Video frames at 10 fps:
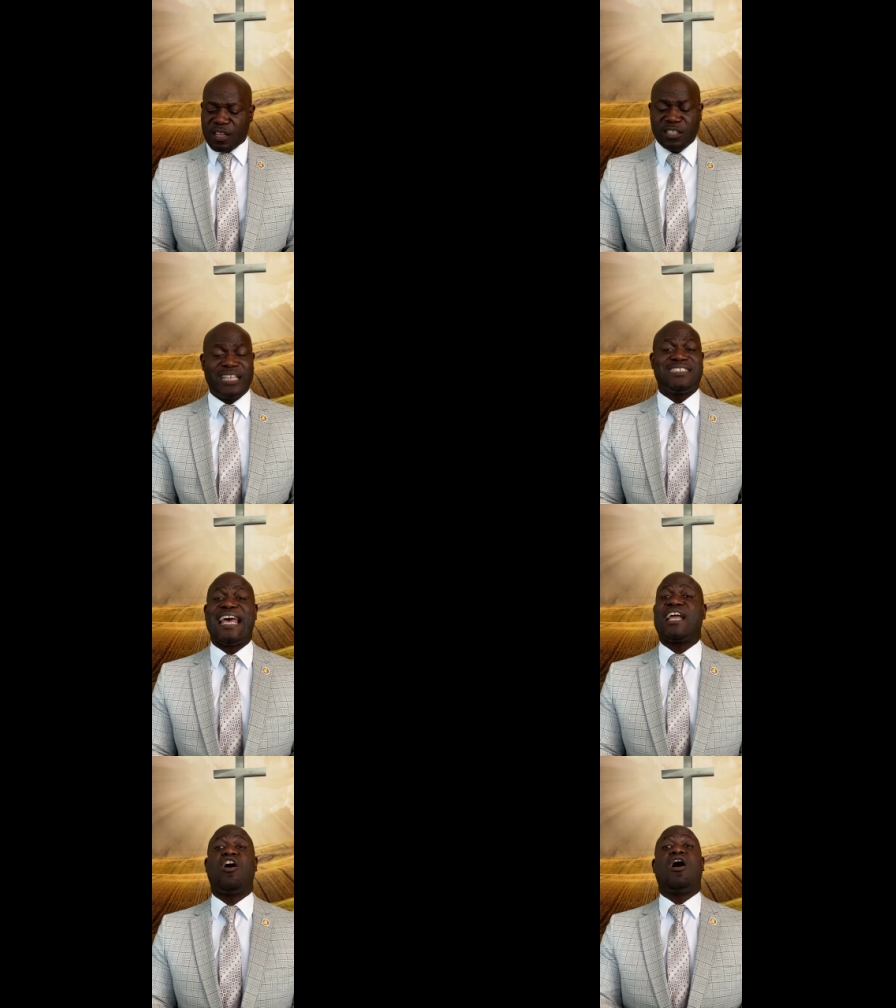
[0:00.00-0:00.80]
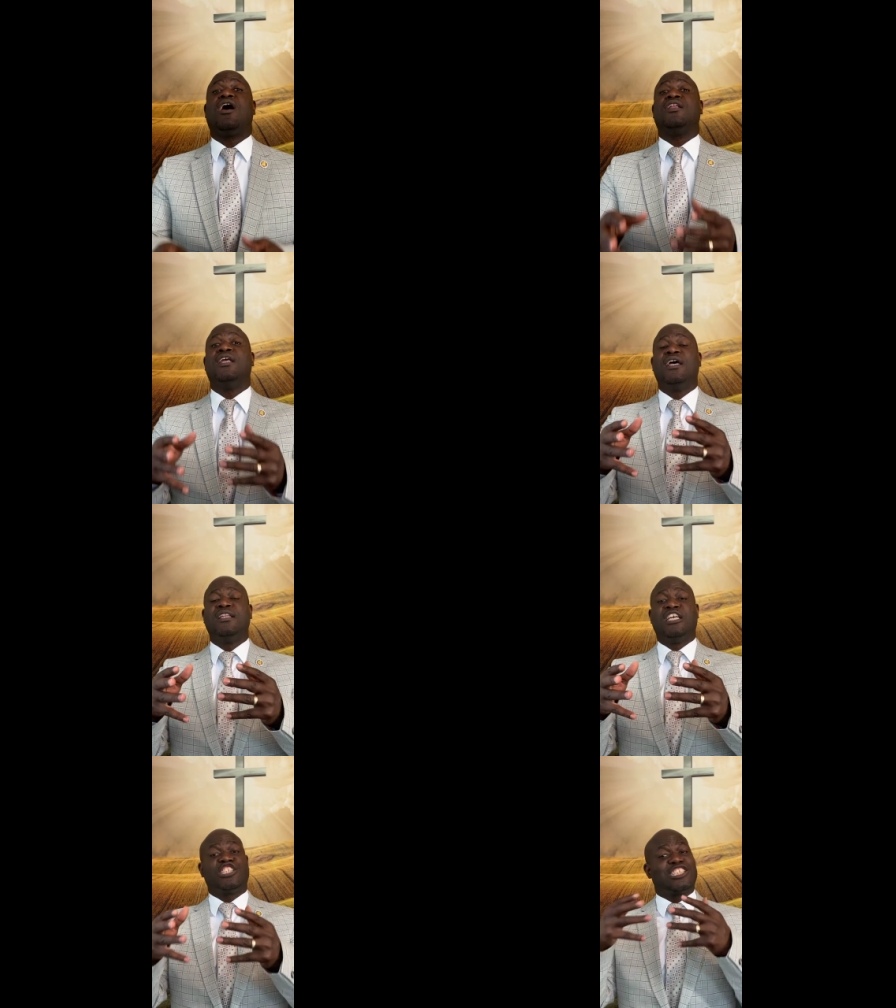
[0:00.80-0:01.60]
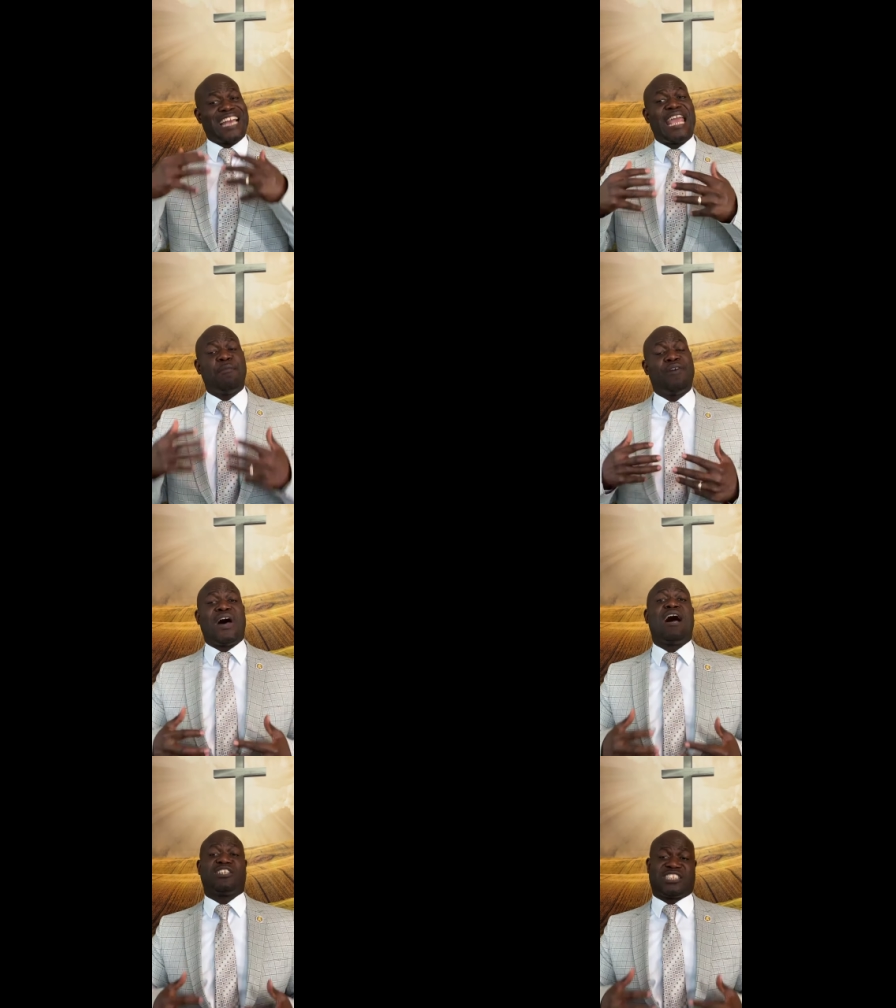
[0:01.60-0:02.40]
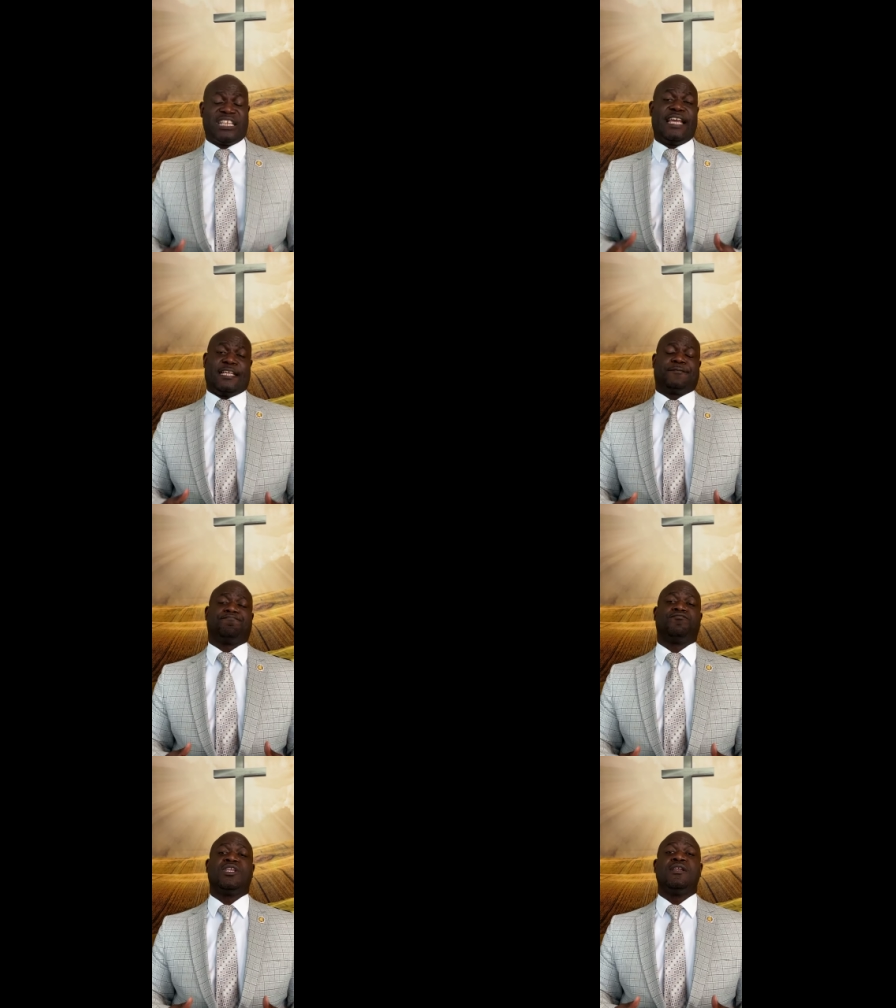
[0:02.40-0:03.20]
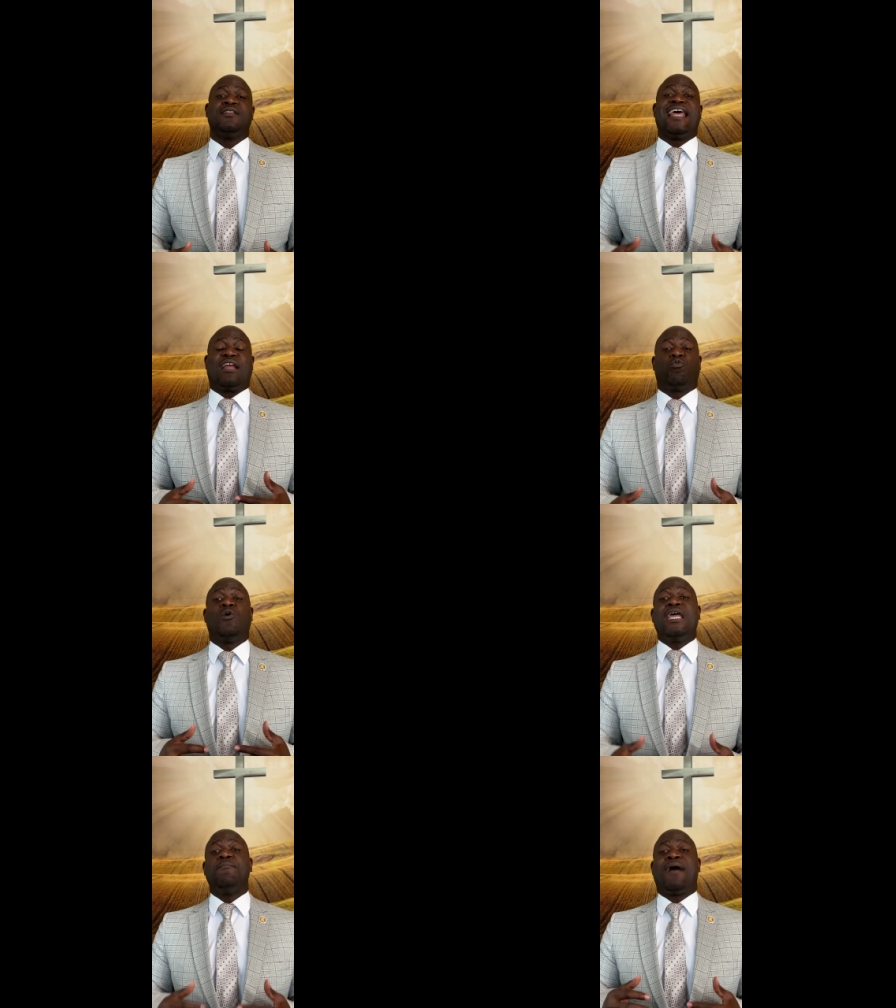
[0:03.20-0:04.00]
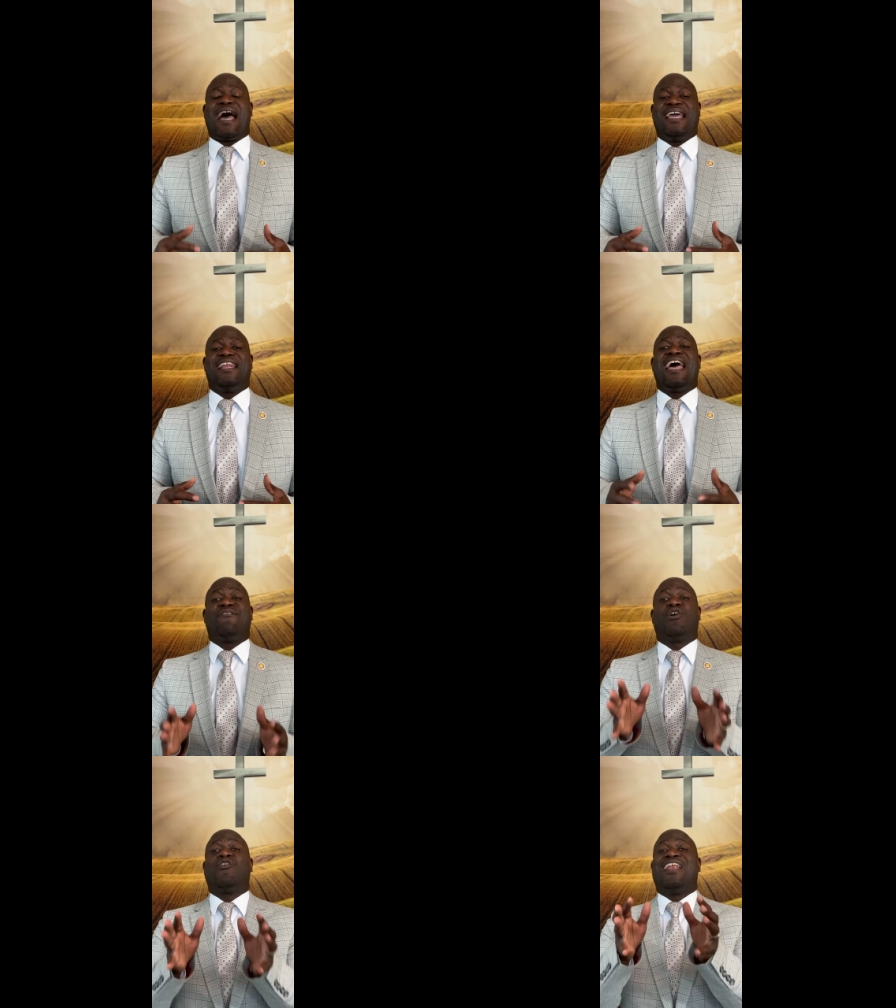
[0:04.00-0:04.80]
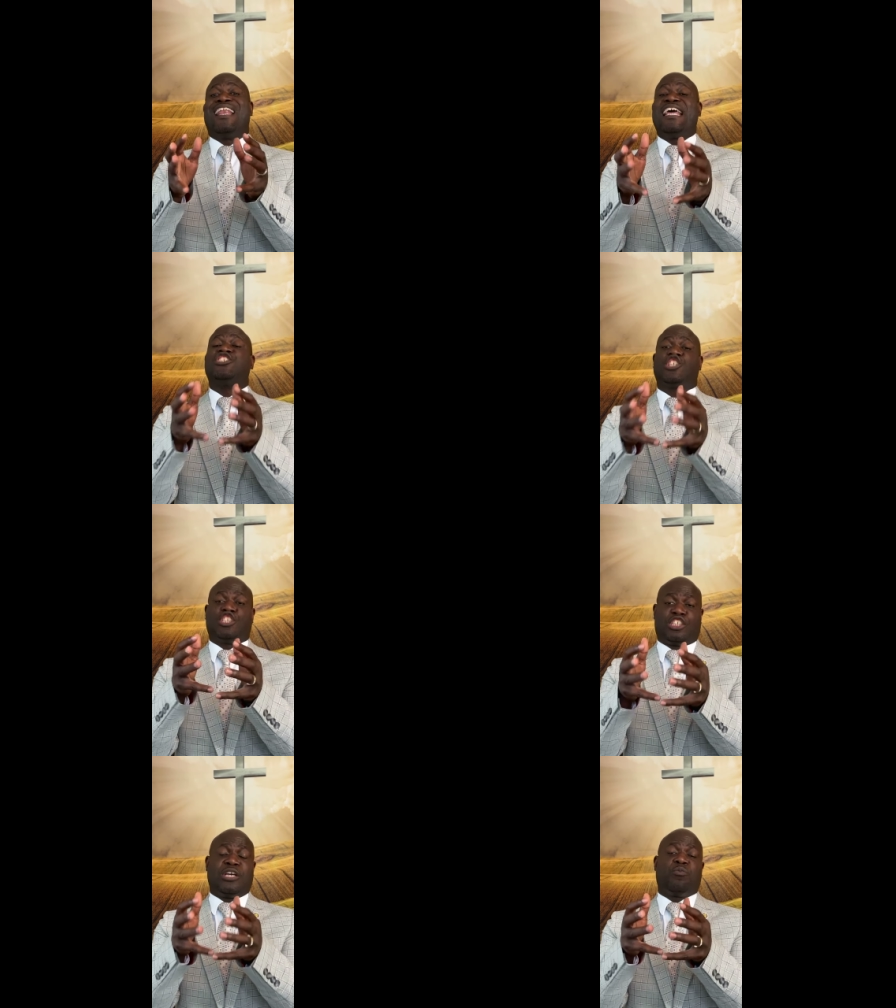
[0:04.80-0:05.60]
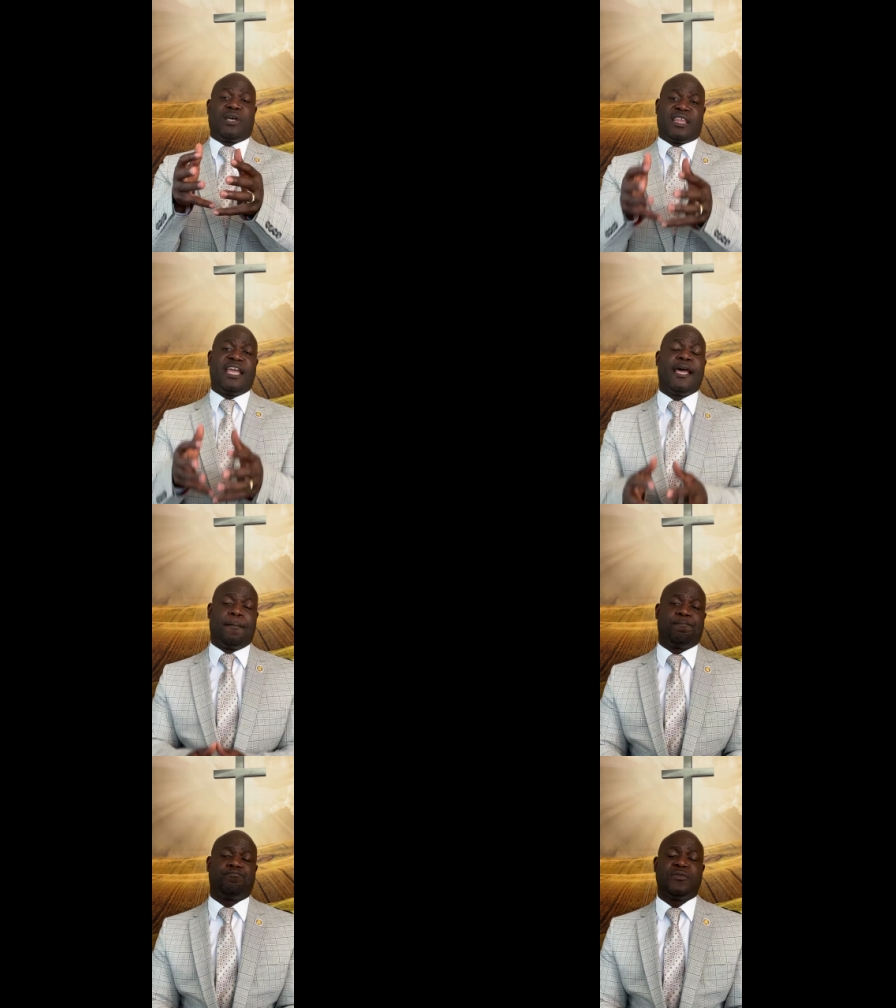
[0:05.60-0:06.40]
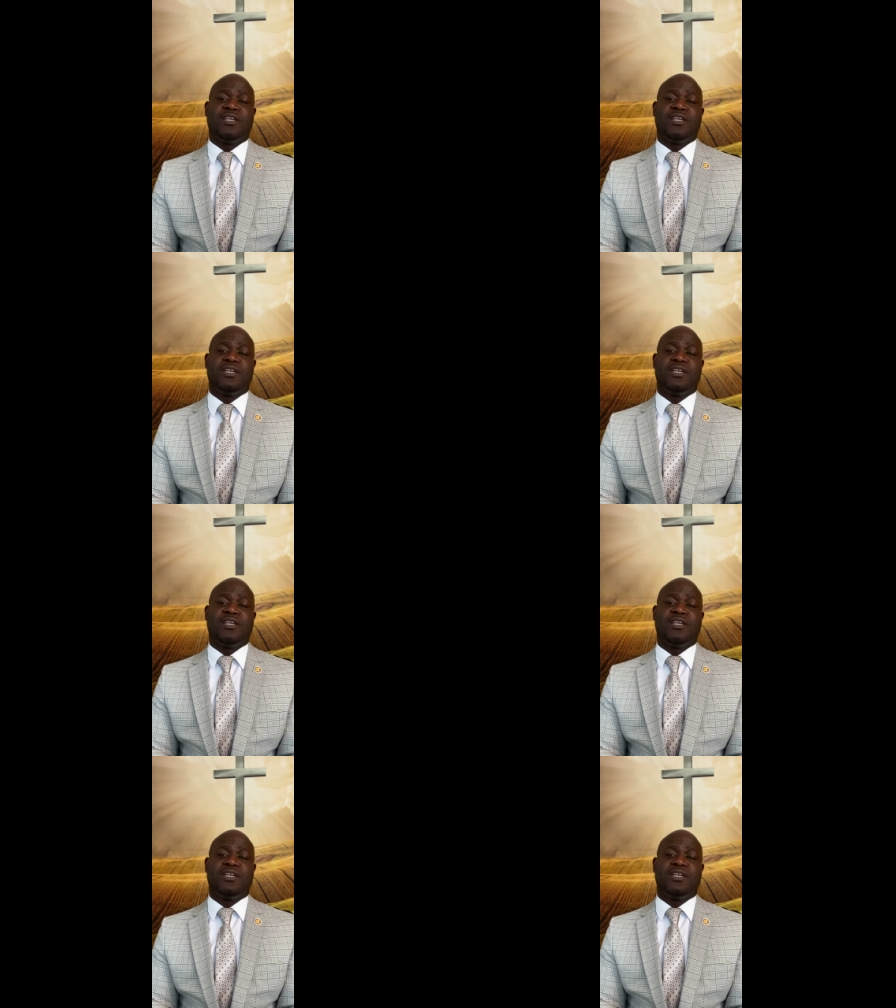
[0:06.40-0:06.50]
to take on the shame of our sin that we might have a relationship with Him,